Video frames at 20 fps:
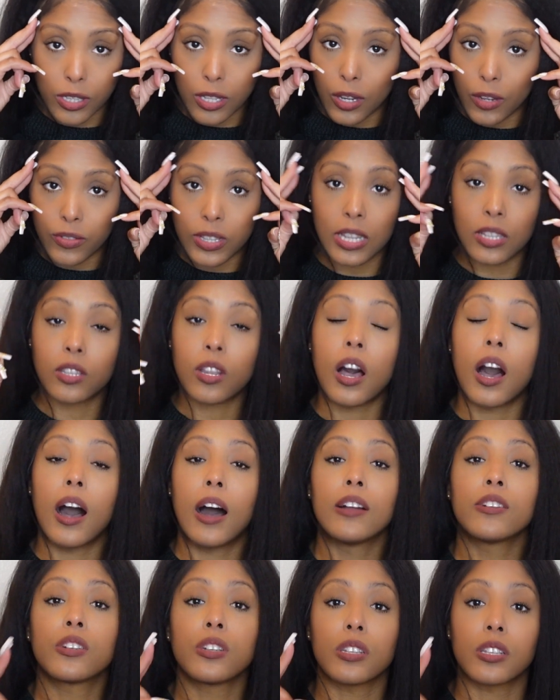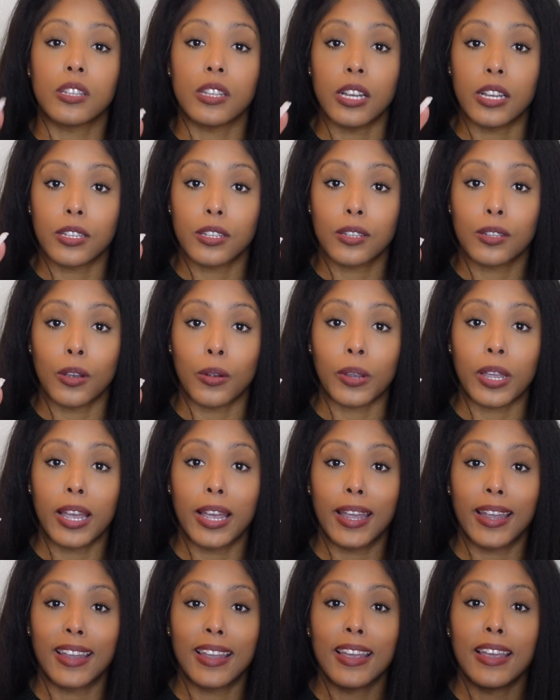selves, that's consciousness,
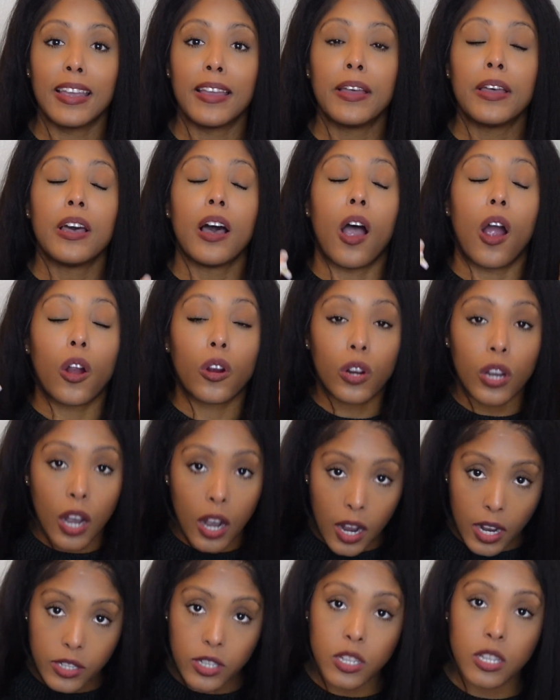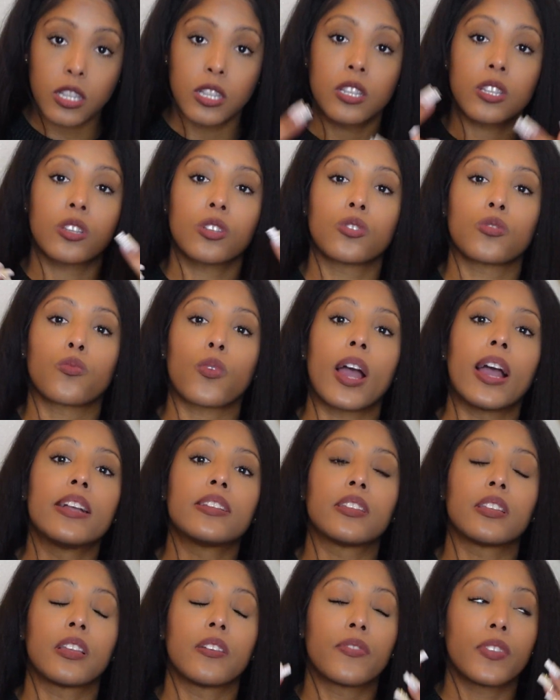okay? Our consciousness is
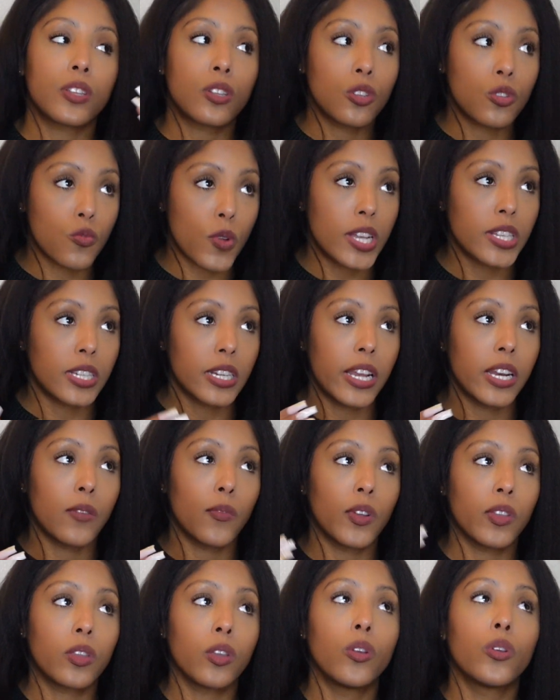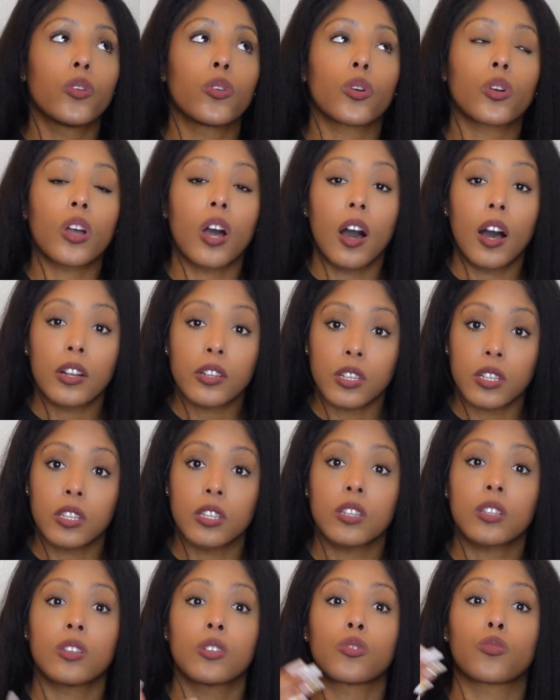rising. If this is resonating with you, your
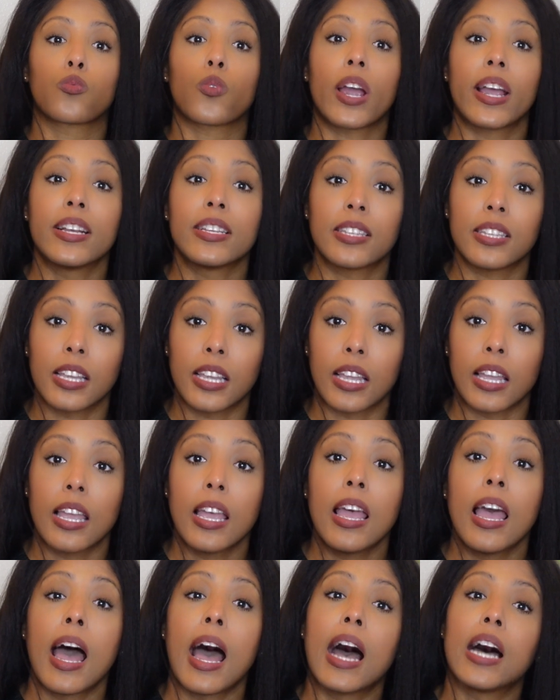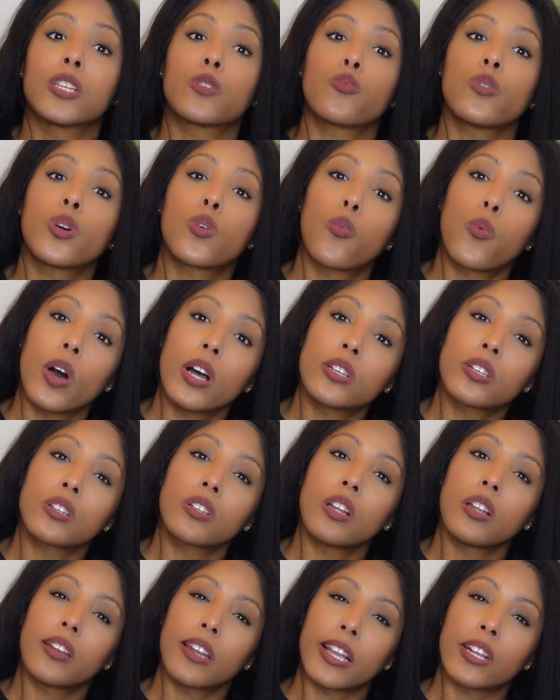consciousness is rising as we
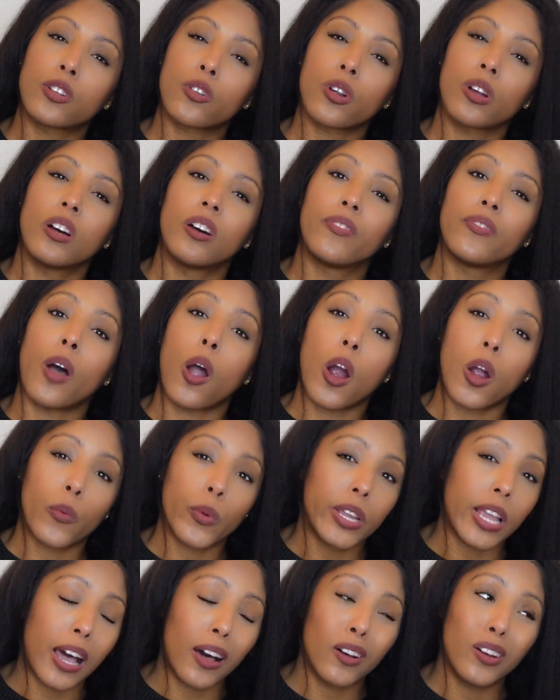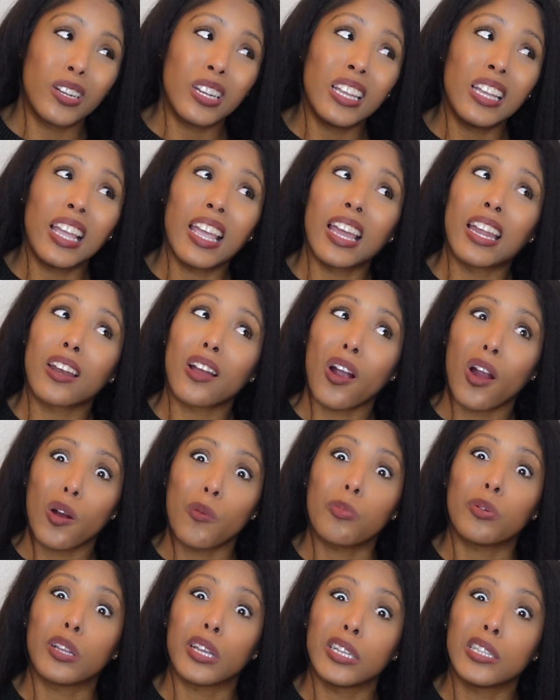question the nature of our reality and
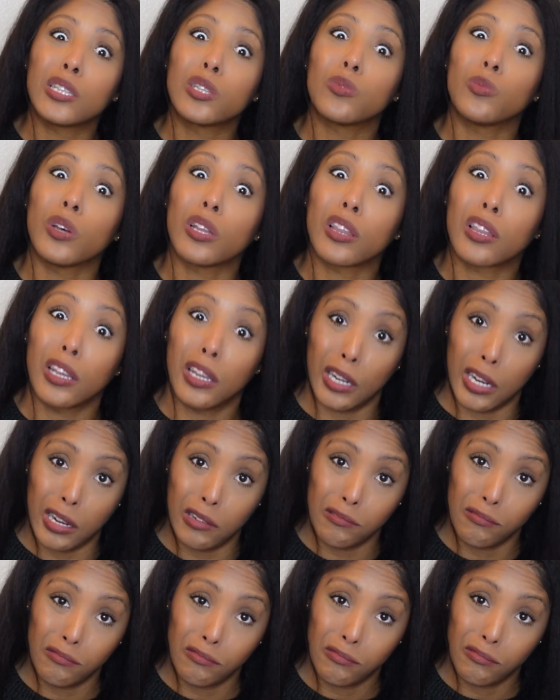our place within it,